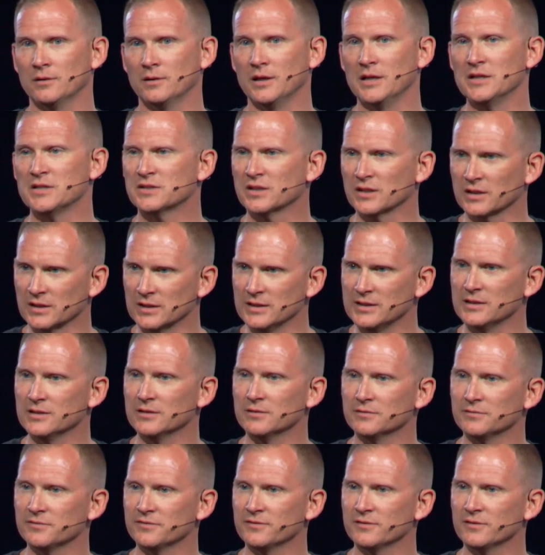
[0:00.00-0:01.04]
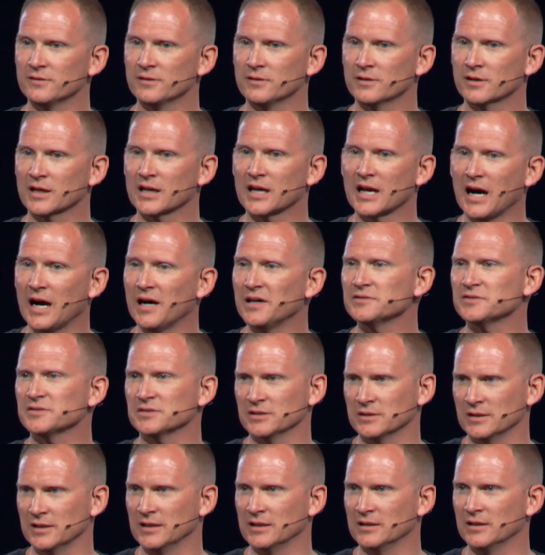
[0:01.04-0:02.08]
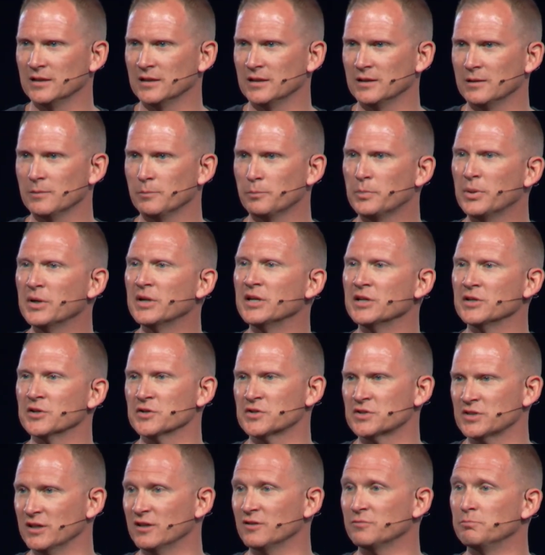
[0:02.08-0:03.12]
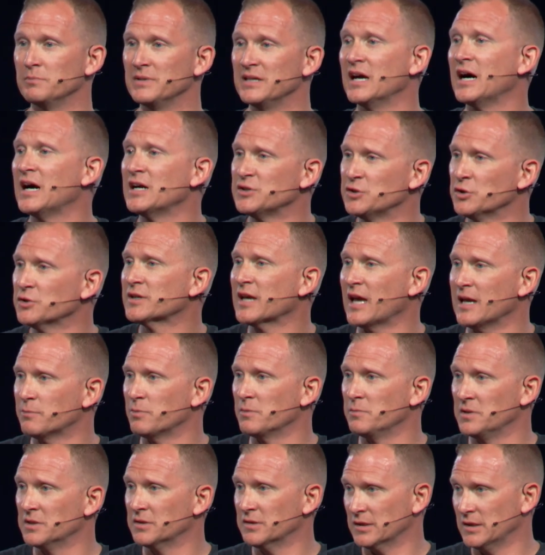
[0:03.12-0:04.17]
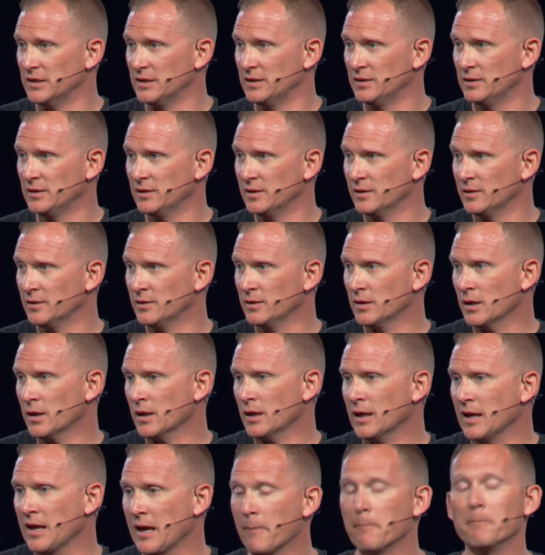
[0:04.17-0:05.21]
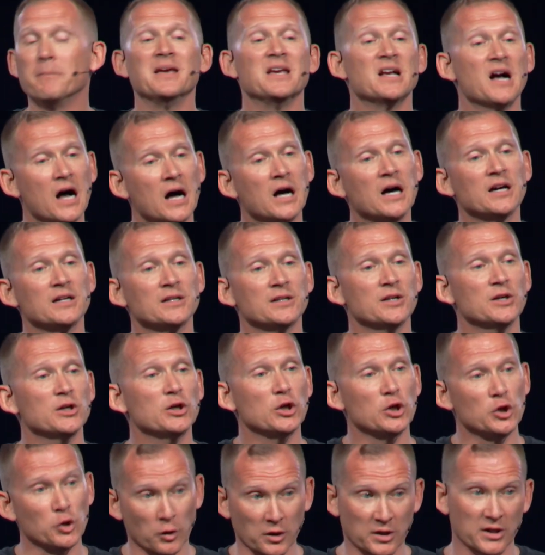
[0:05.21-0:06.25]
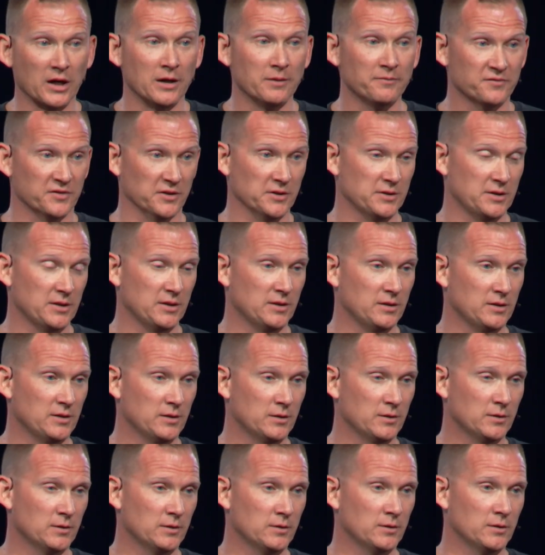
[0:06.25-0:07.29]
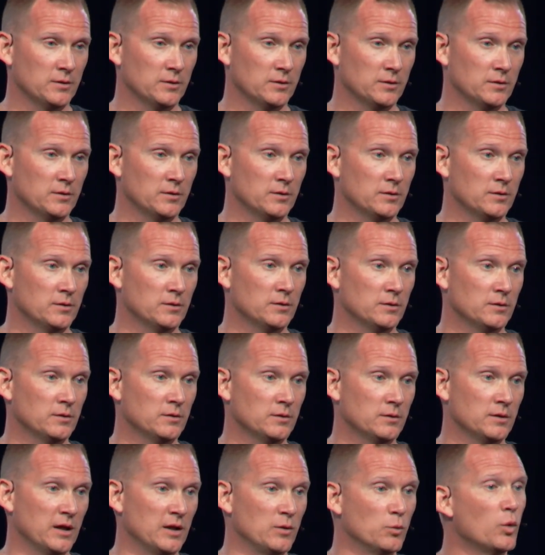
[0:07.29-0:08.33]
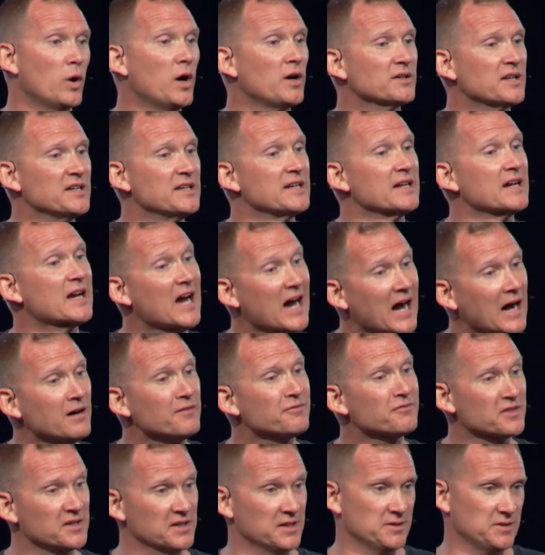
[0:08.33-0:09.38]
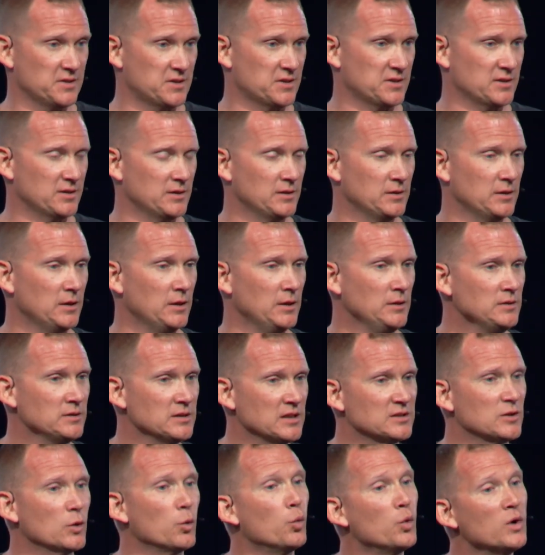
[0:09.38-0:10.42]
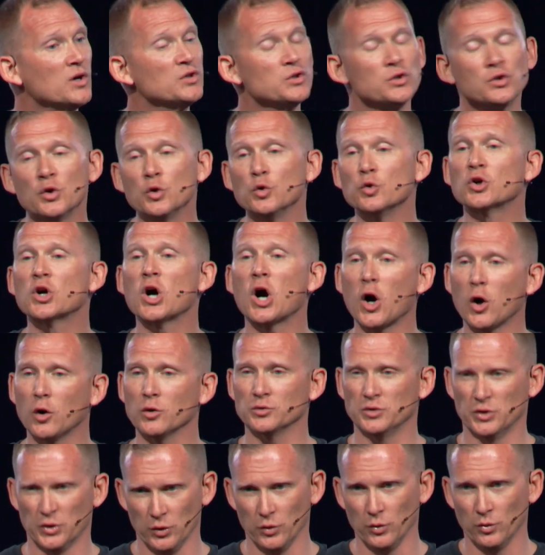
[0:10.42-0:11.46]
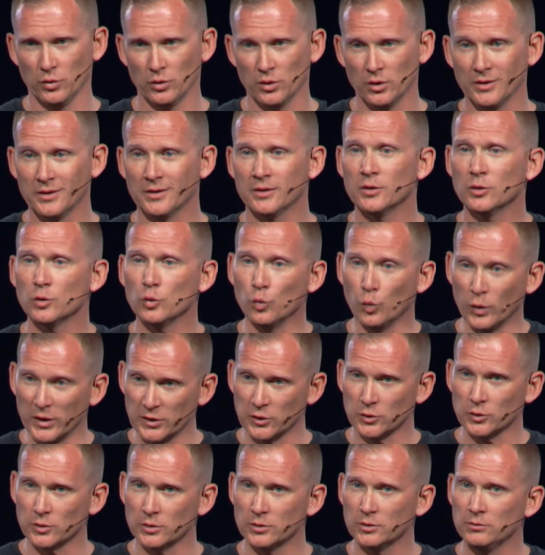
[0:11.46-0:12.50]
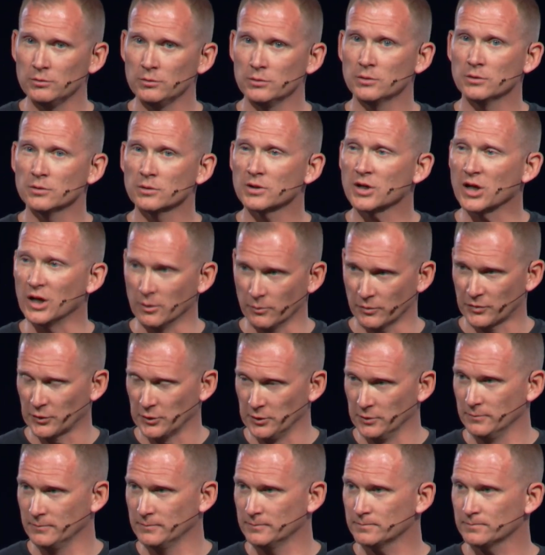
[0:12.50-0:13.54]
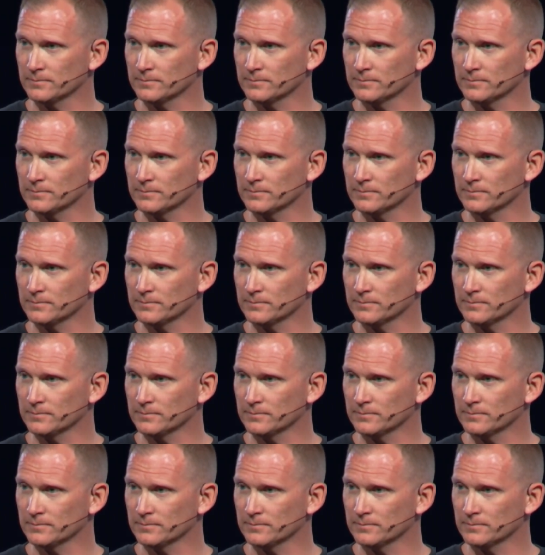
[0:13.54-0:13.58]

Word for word: is to live constantly putting yourself beyond your capability and beyond your comfort and walking in confidence that the one who called you will come through.